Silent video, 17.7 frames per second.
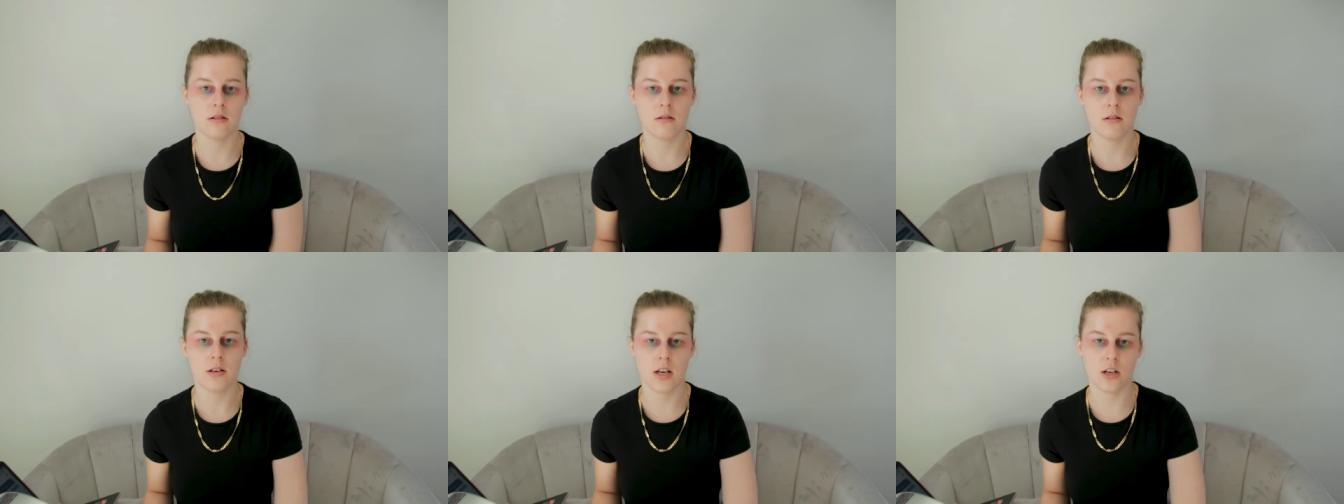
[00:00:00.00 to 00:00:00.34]

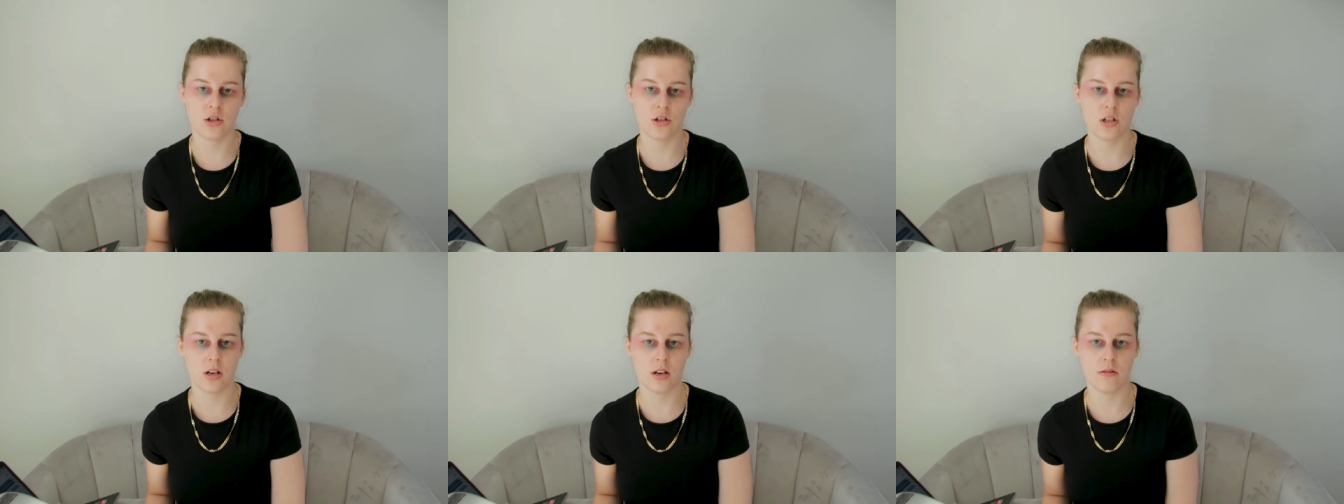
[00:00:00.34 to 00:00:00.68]

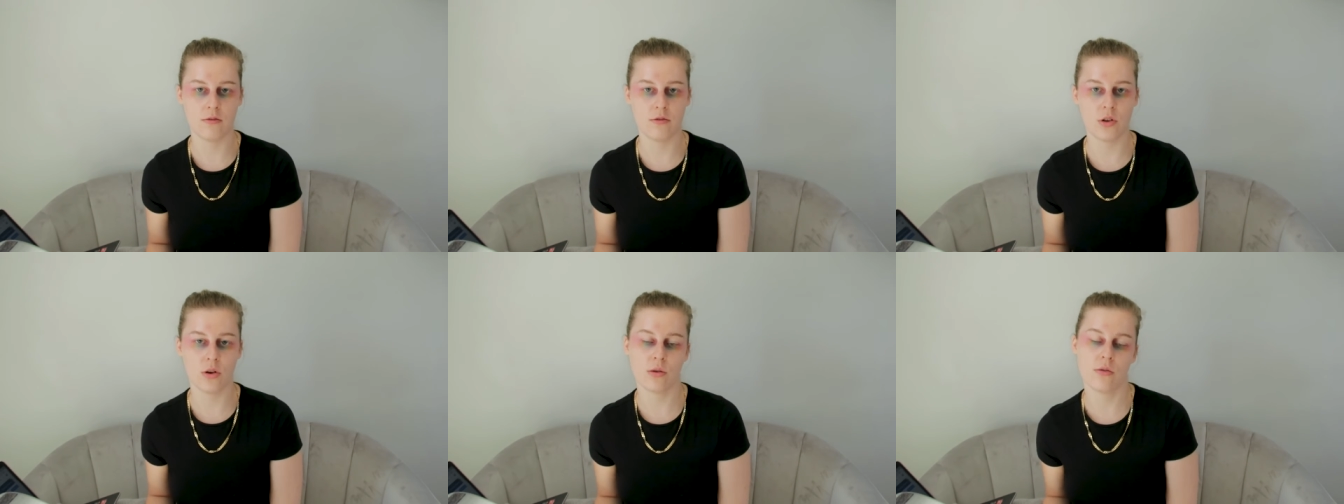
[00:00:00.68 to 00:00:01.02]
next year
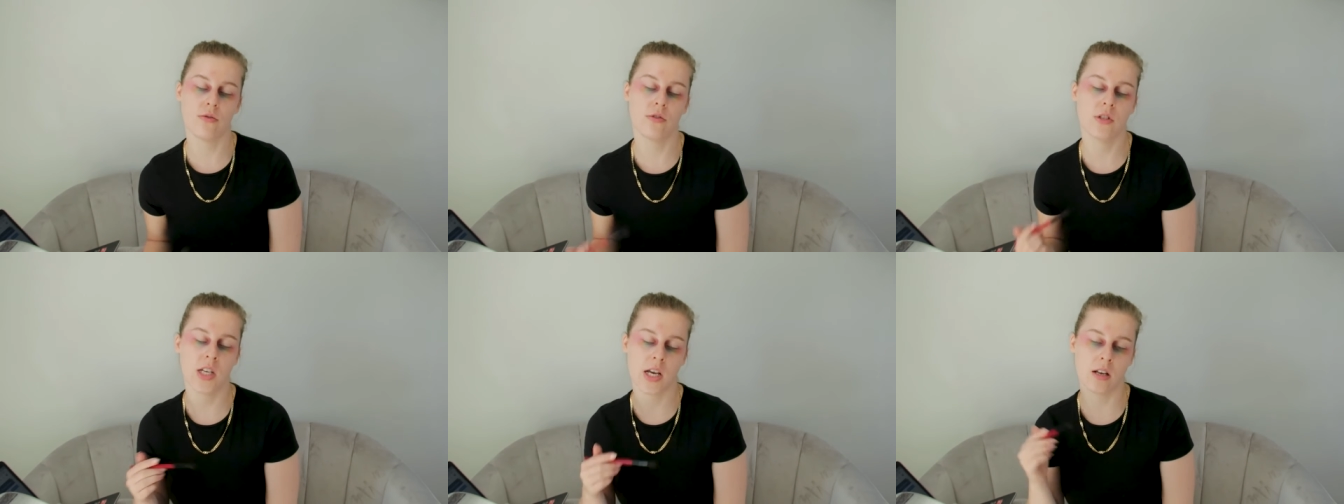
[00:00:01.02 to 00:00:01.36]
for your
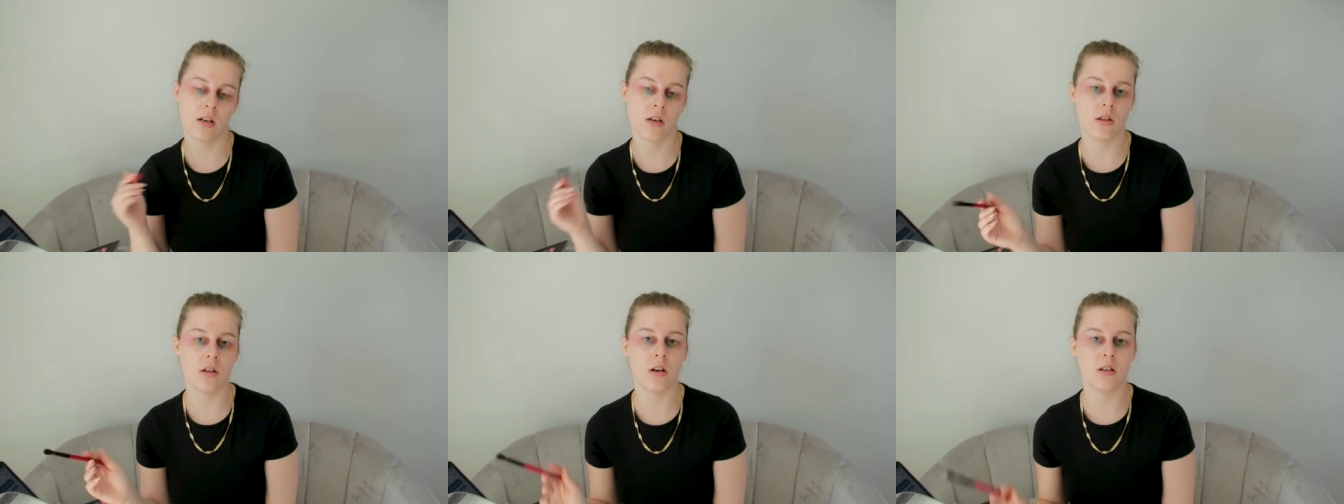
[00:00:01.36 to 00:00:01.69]
second
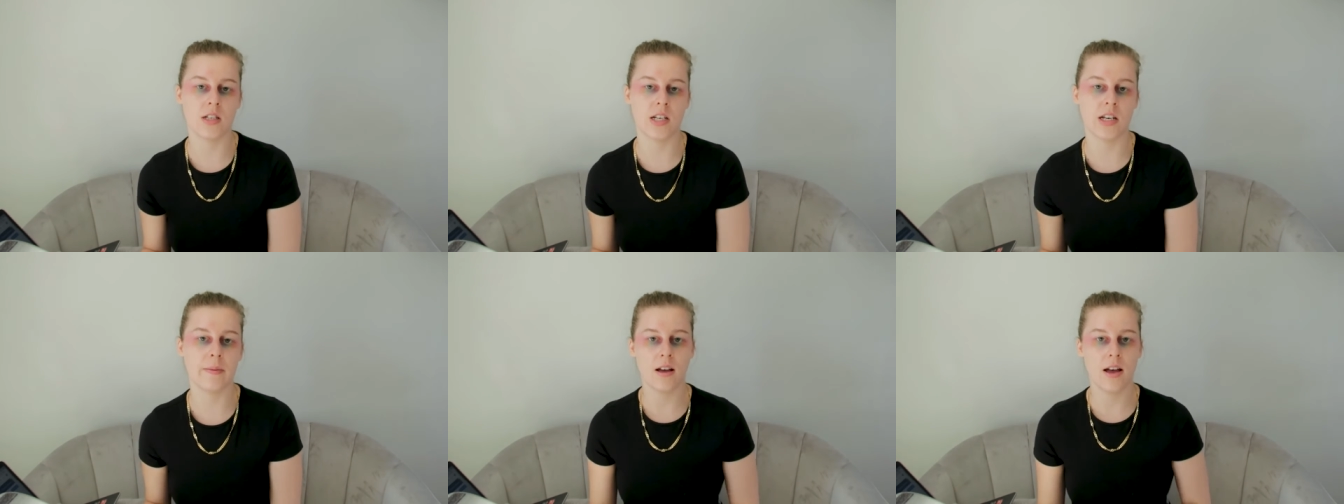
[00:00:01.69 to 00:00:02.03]
and third year?